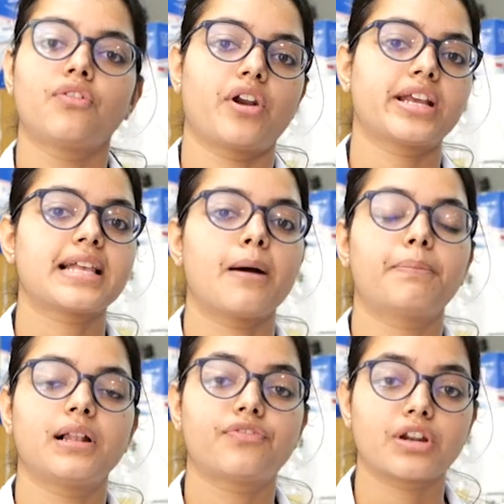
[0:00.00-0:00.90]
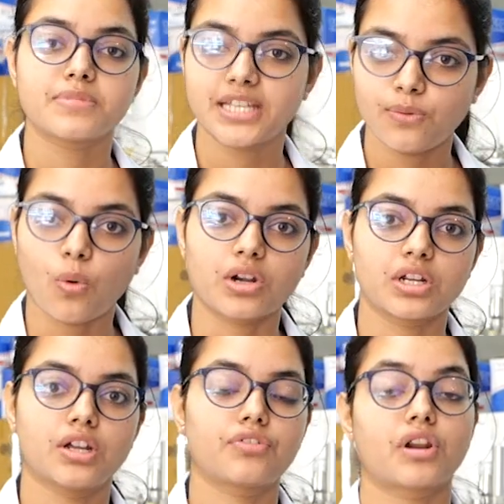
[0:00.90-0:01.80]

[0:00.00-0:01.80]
For example, from seawater,